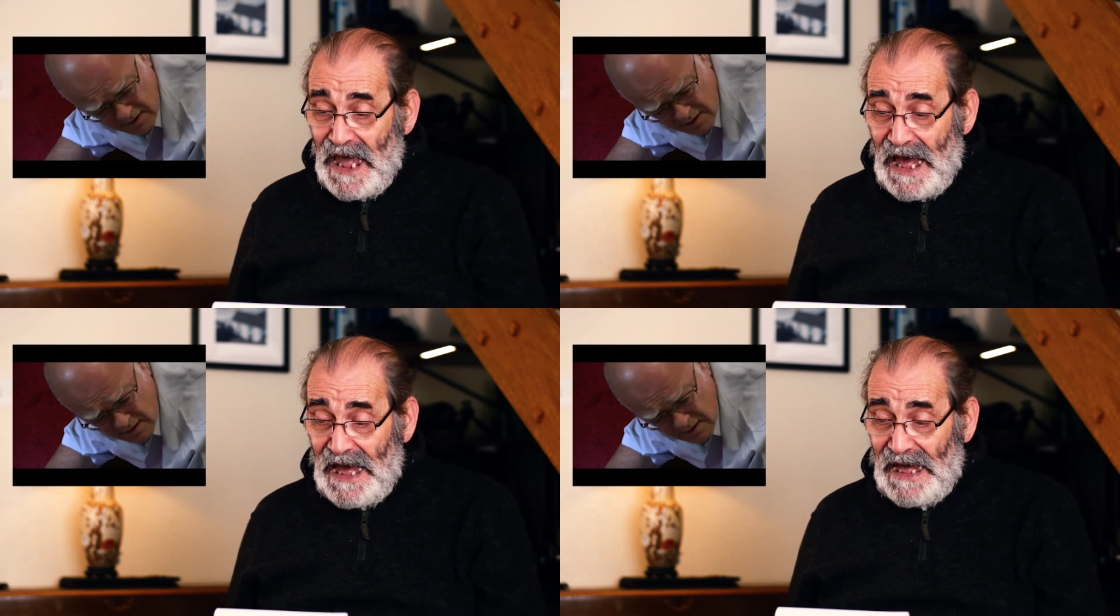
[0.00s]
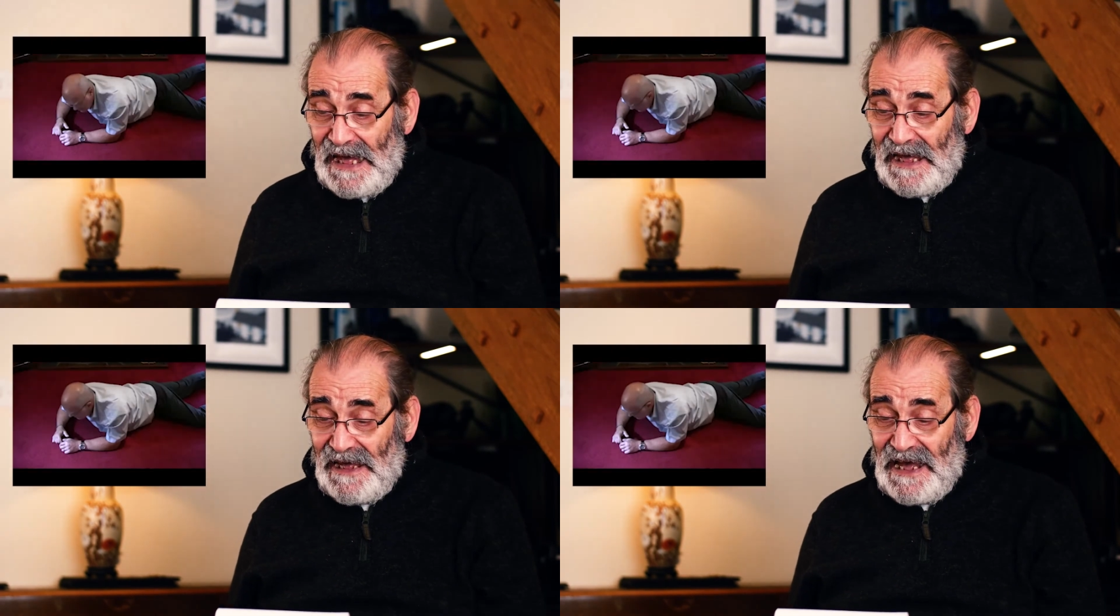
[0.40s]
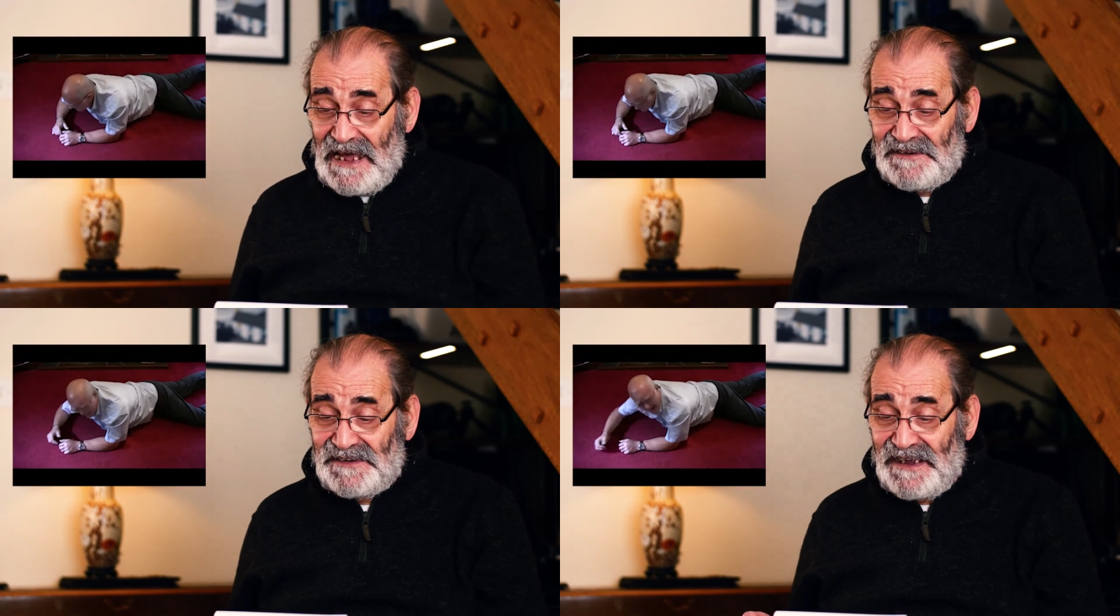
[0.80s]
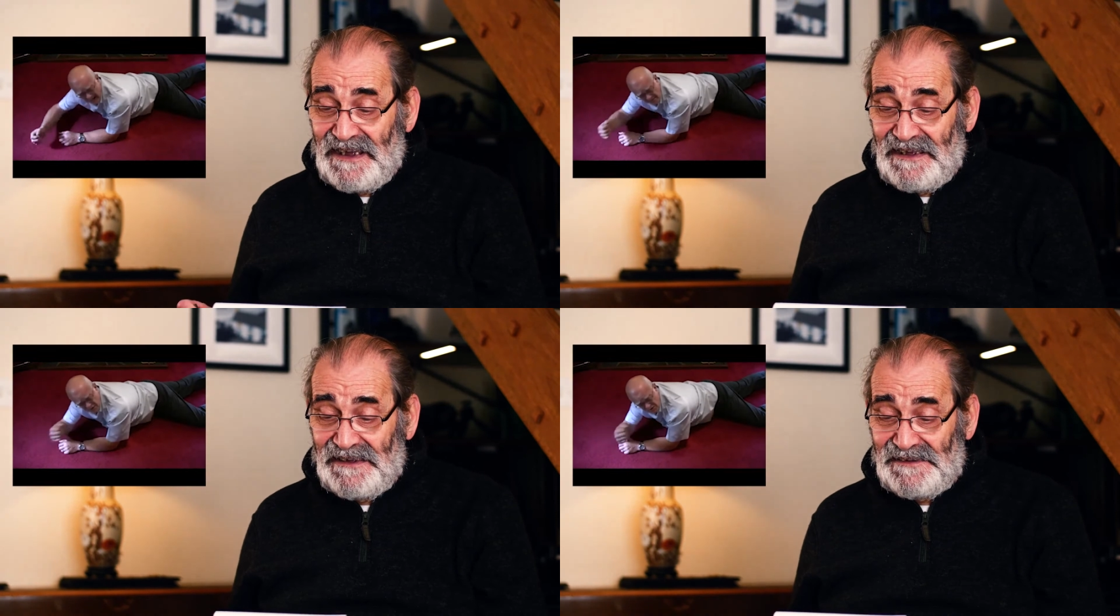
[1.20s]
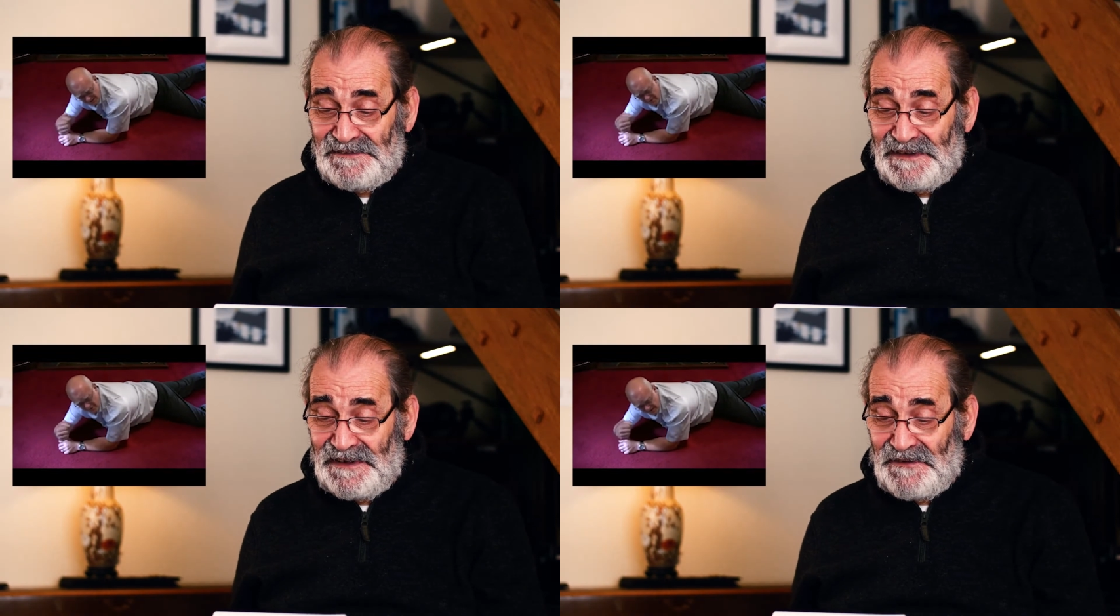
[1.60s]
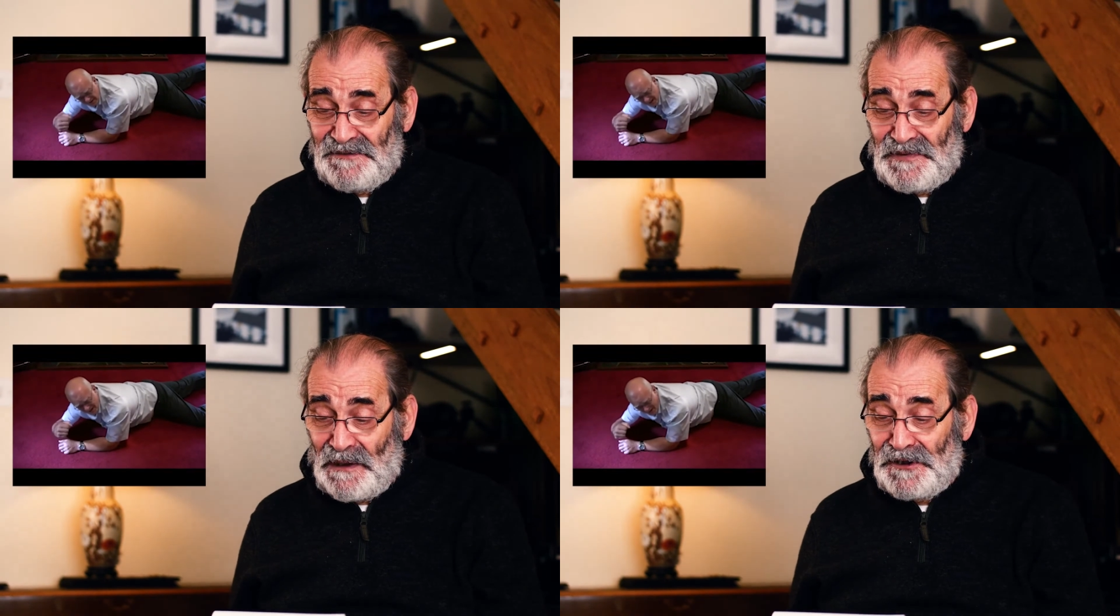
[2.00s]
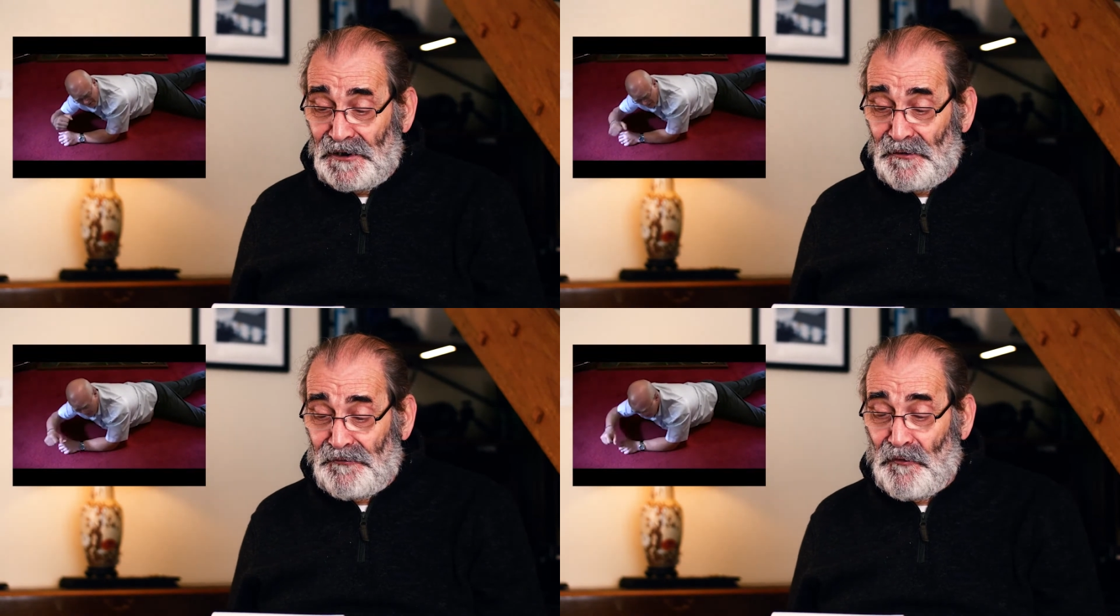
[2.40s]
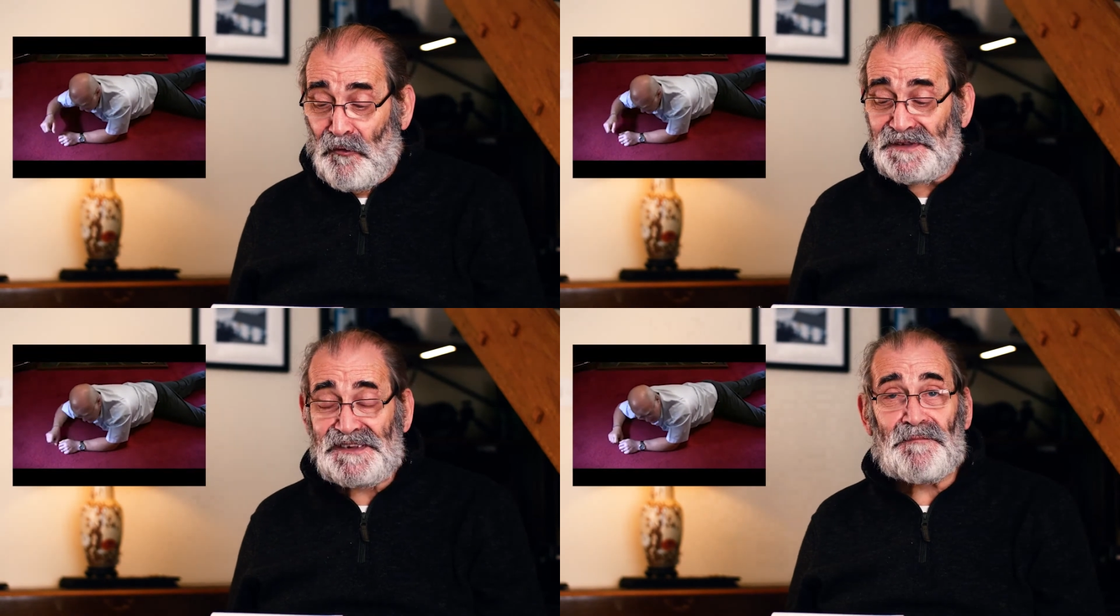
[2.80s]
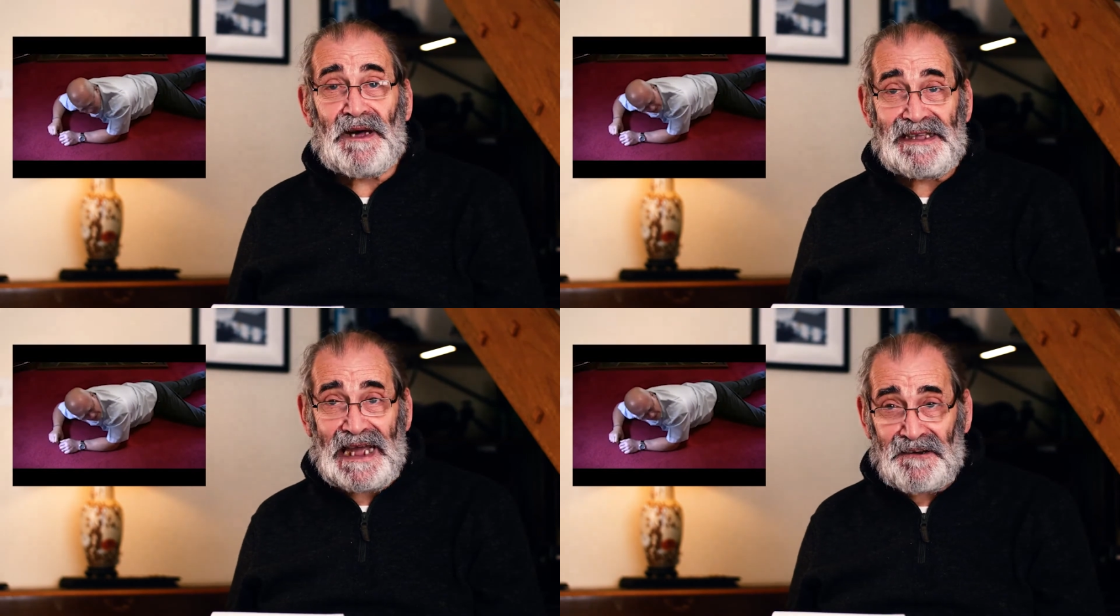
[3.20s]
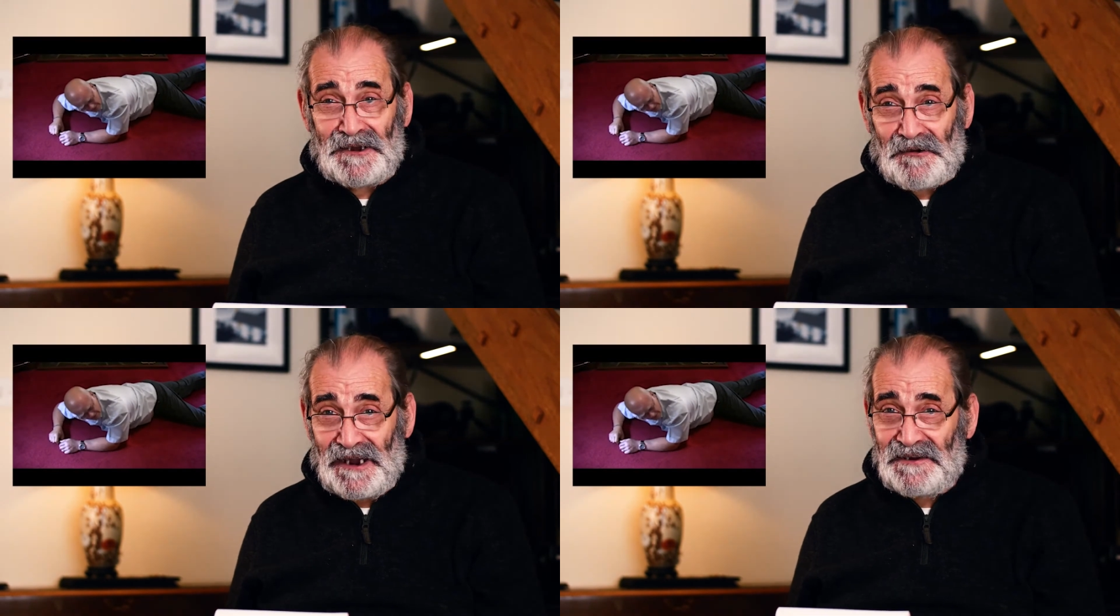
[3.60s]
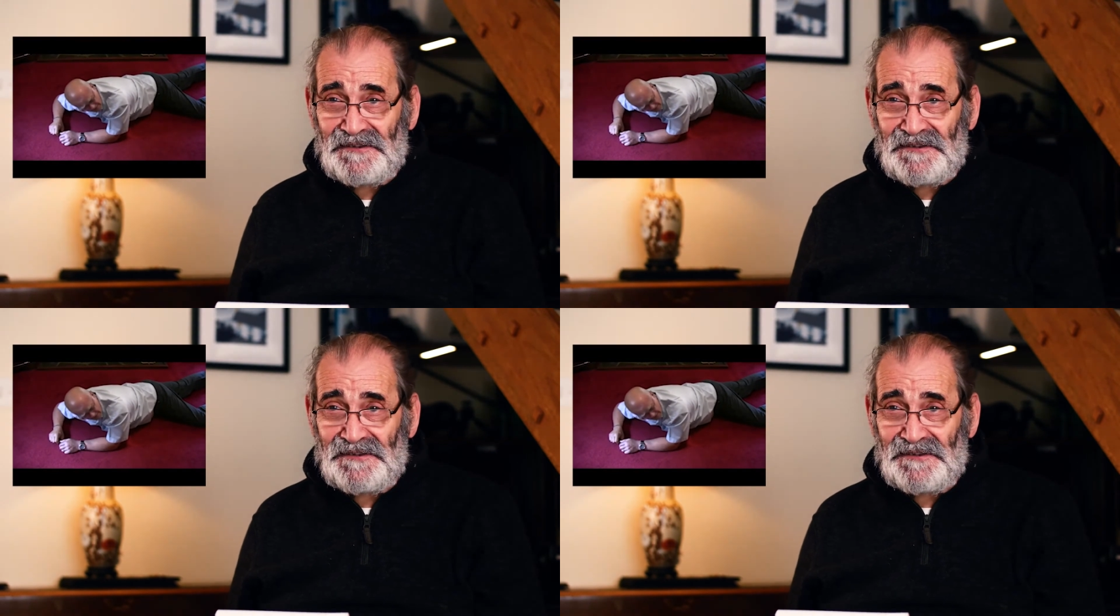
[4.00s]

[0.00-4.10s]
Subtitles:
and a beautiful performance here by Gary Crane,